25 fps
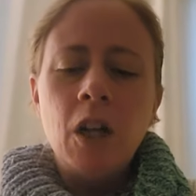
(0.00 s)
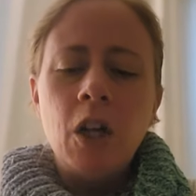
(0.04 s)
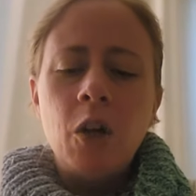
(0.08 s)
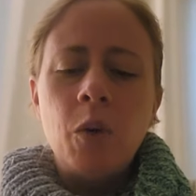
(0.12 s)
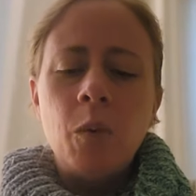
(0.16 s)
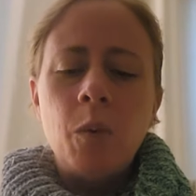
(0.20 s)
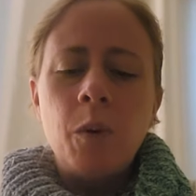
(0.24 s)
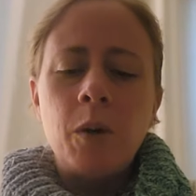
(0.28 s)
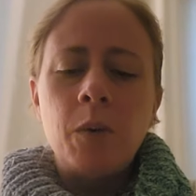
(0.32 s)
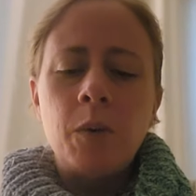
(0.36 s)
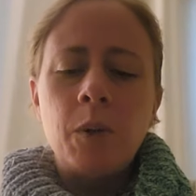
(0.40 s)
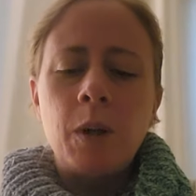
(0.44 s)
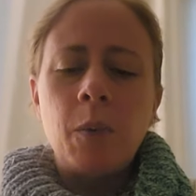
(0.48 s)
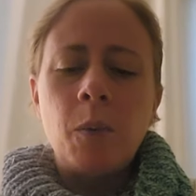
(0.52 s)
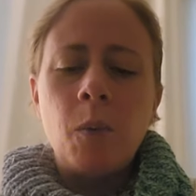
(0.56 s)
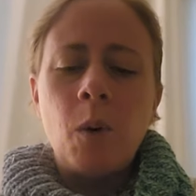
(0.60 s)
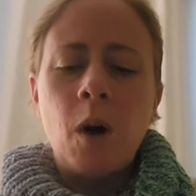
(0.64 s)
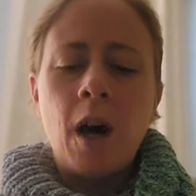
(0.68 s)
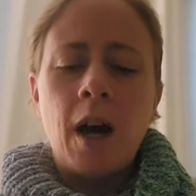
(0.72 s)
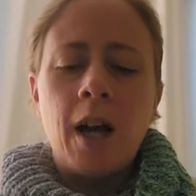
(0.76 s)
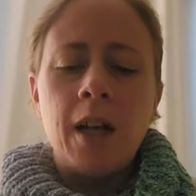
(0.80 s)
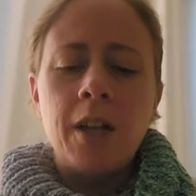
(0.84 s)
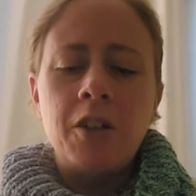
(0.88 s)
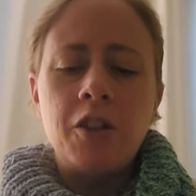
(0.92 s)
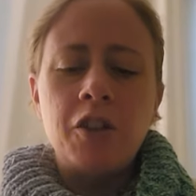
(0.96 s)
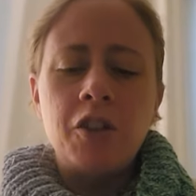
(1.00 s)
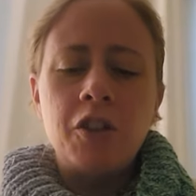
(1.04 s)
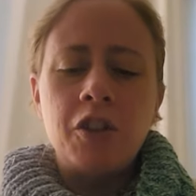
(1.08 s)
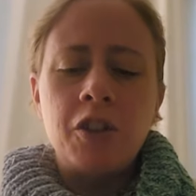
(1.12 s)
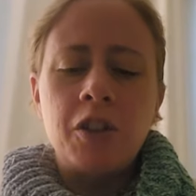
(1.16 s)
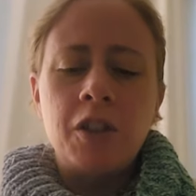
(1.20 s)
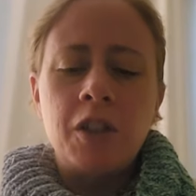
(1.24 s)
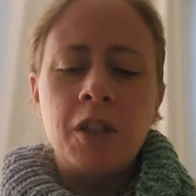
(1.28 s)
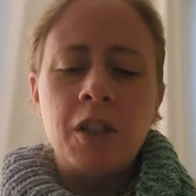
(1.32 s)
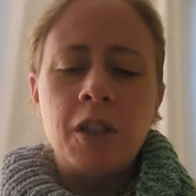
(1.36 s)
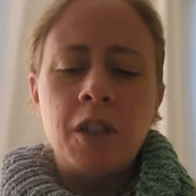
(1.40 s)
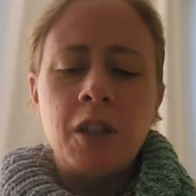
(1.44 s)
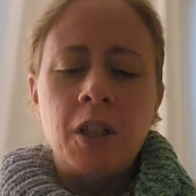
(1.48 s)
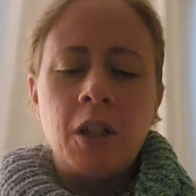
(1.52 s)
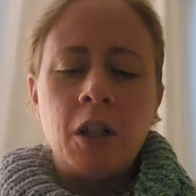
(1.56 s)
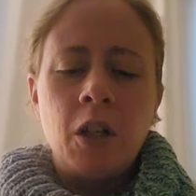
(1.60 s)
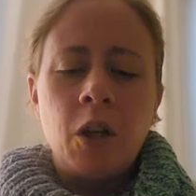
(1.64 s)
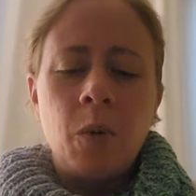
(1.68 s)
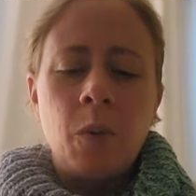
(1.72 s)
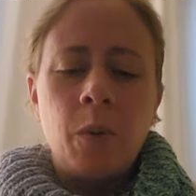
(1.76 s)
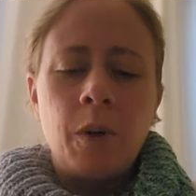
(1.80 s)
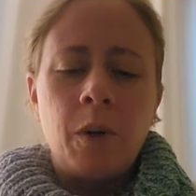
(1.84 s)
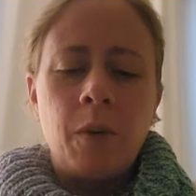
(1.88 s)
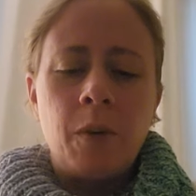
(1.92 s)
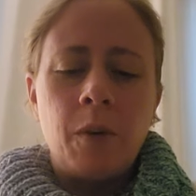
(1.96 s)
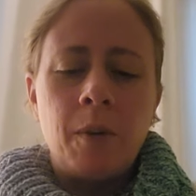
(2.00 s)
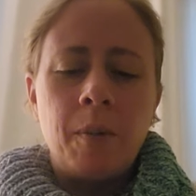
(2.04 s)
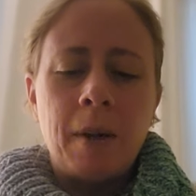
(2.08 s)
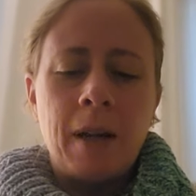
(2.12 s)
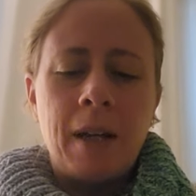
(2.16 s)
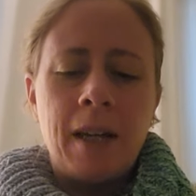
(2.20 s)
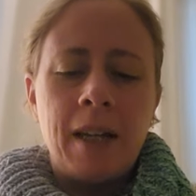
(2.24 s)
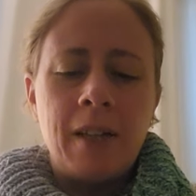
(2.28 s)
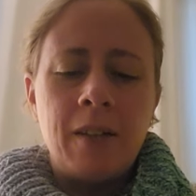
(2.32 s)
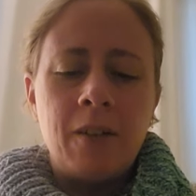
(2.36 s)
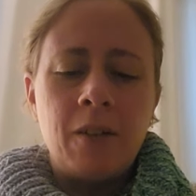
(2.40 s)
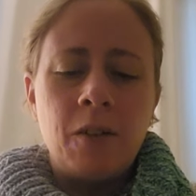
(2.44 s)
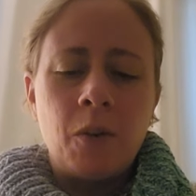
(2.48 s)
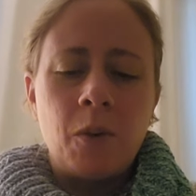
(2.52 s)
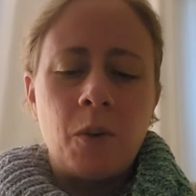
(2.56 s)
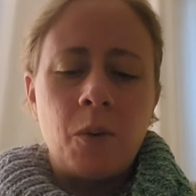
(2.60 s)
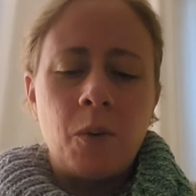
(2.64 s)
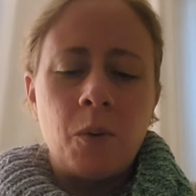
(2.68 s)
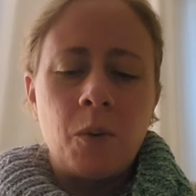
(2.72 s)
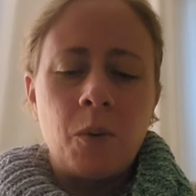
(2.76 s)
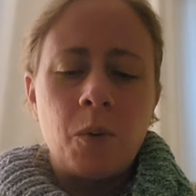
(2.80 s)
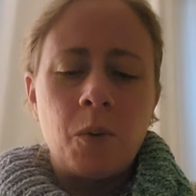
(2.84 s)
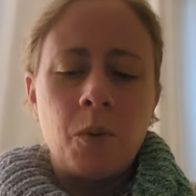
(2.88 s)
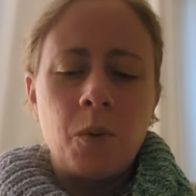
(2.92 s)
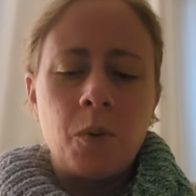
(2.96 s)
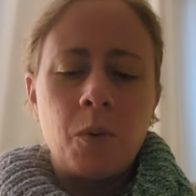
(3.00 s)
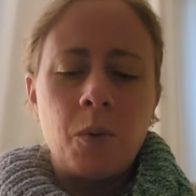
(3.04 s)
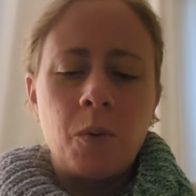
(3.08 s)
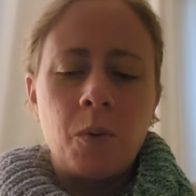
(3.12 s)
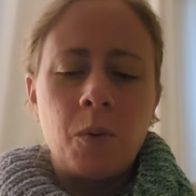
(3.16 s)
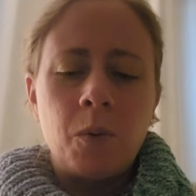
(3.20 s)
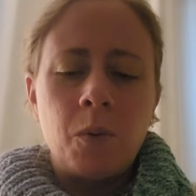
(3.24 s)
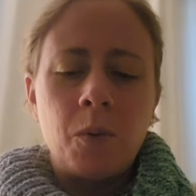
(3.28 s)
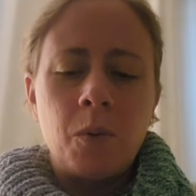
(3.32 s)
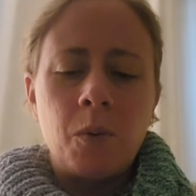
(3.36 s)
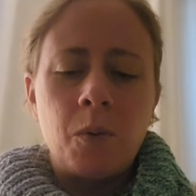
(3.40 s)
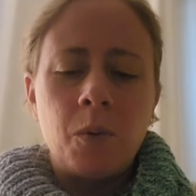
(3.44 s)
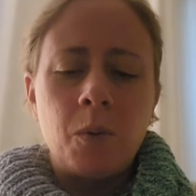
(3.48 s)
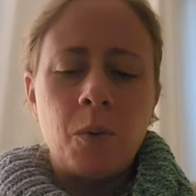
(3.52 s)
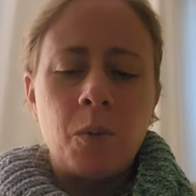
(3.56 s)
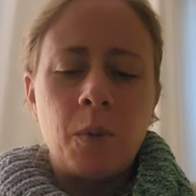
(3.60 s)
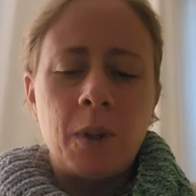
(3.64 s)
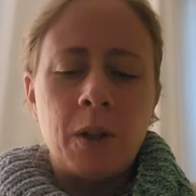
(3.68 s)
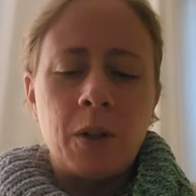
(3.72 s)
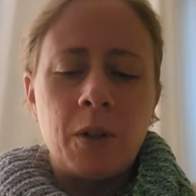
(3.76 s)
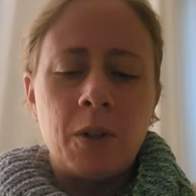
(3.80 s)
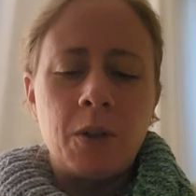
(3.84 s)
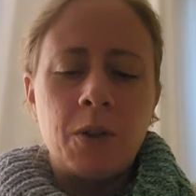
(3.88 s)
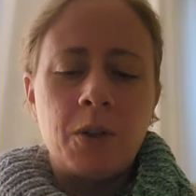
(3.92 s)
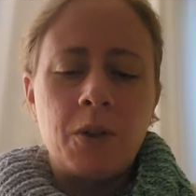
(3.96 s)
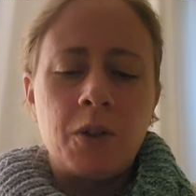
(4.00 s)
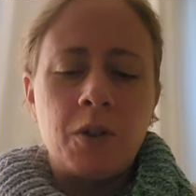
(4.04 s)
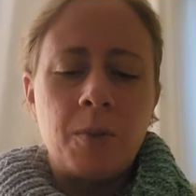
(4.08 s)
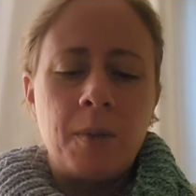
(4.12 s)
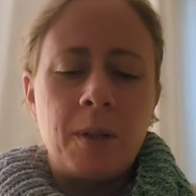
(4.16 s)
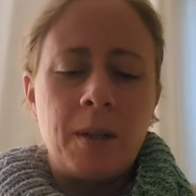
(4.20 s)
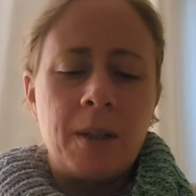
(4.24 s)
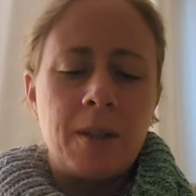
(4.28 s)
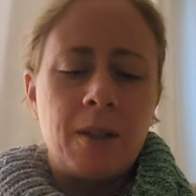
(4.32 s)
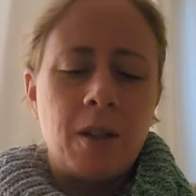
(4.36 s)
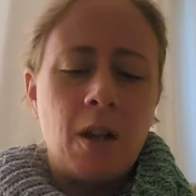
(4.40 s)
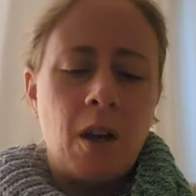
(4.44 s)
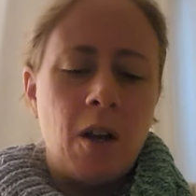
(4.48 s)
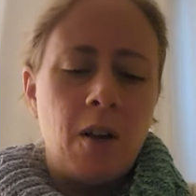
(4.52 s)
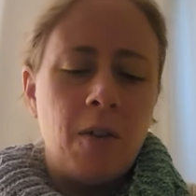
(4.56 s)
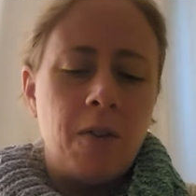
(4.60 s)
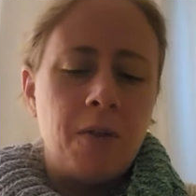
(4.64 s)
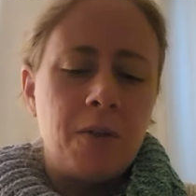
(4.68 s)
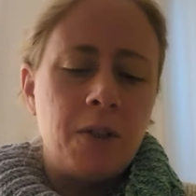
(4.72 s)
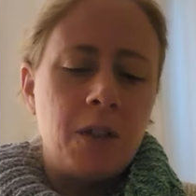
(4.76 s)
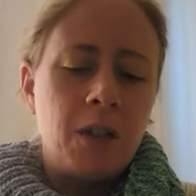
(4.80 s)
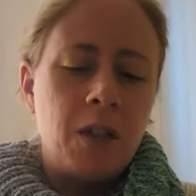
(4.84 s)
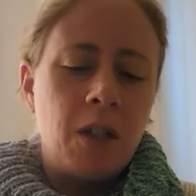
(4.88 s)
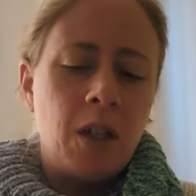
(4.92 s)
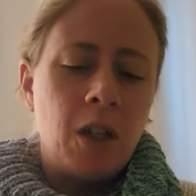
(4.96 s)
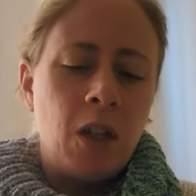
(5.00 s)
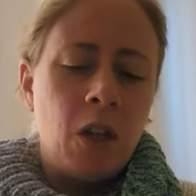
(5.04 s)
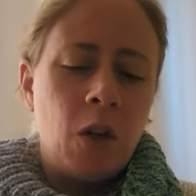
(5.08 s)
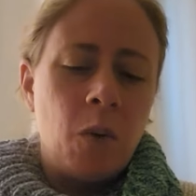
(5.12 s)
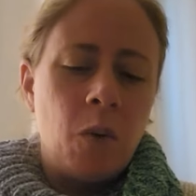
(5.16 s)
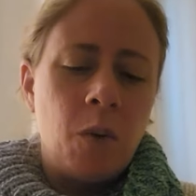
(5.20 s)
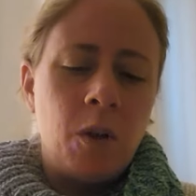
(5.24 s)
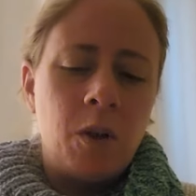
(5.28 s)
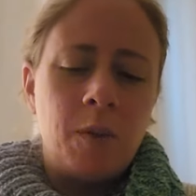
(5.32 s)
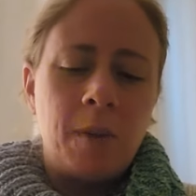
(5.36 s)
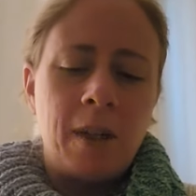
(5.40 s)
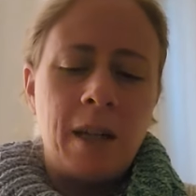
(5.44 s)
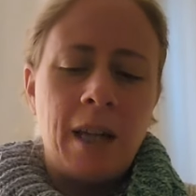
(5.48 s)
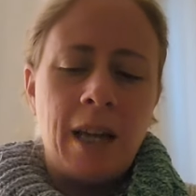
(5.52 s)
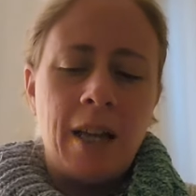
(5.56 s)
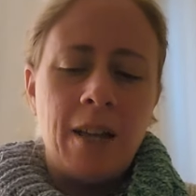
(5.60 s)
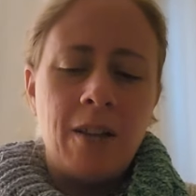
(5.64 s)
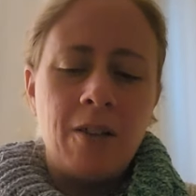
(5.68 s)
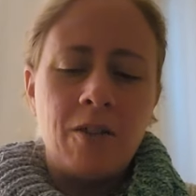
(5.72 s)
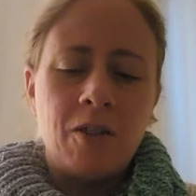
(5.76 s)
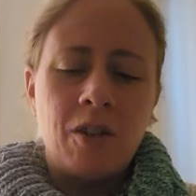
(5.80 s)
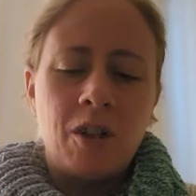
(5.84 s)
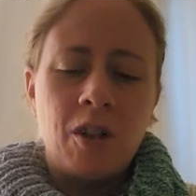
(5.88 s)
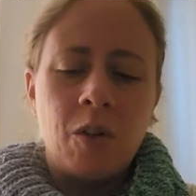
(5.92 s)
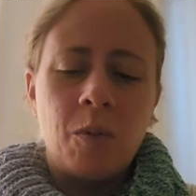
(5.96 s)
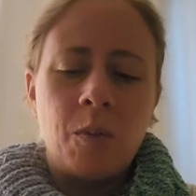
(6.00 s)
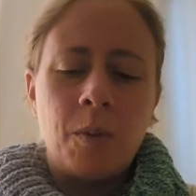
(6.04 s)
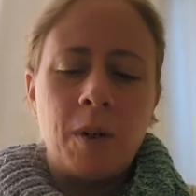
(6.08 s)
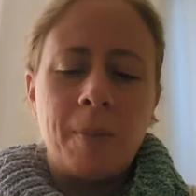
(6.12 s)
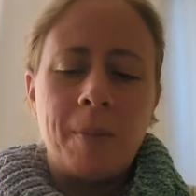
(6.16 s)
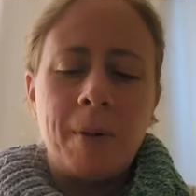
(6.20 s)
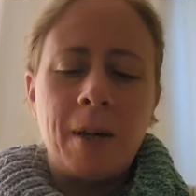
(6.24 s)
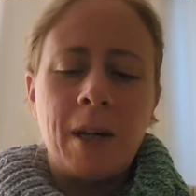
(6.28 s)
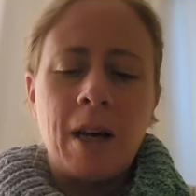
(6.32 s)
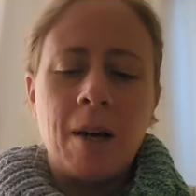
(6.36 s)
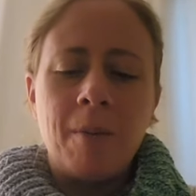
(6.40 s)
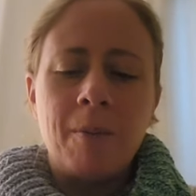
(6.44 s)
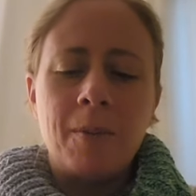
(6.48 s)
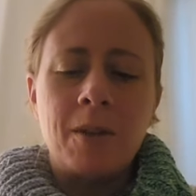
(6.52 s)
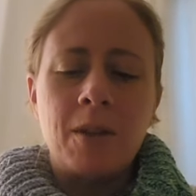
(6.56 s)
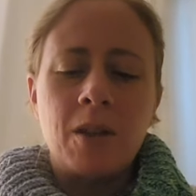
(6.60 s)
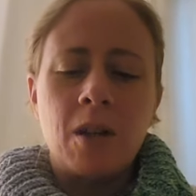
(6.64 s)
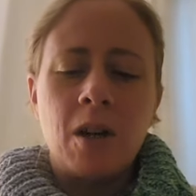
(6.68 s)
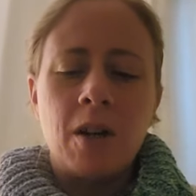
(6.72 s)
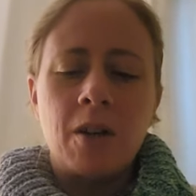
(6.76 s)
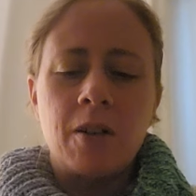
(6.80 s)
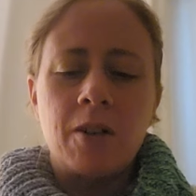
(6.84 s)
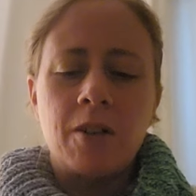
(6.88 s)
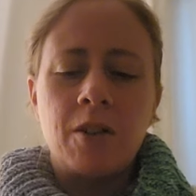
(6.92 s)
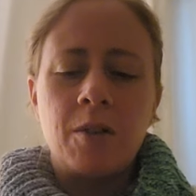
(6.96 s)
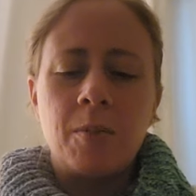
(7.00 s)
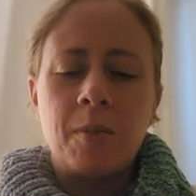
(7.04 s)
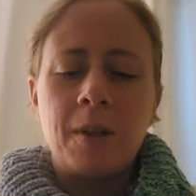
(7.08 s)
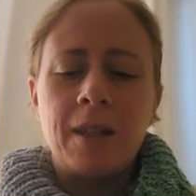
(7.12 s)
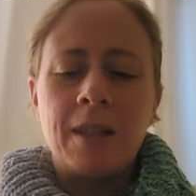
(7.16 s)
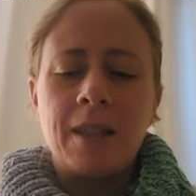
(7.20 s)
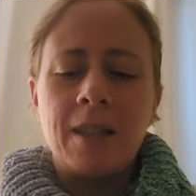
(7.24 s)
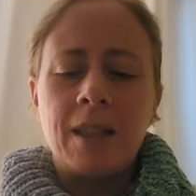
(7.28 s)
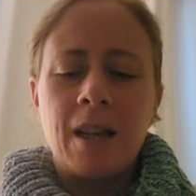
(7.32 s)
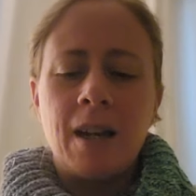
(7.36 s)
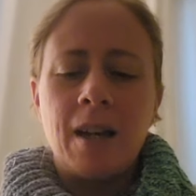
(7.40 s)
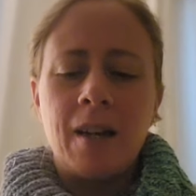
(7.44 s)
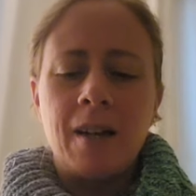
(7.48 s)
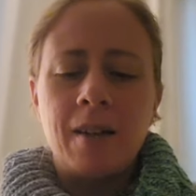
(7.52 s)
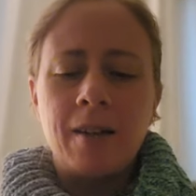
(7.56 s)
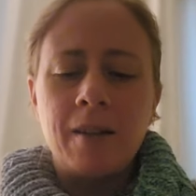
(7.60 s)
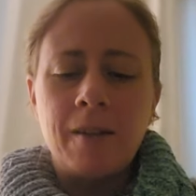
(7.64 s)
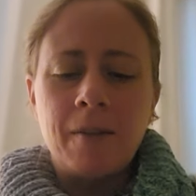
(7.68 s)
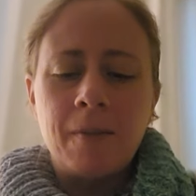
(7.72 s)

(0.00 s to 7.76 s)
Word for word: When we watch, we remain riddles to be solved. When we enter, we become songs to be sung.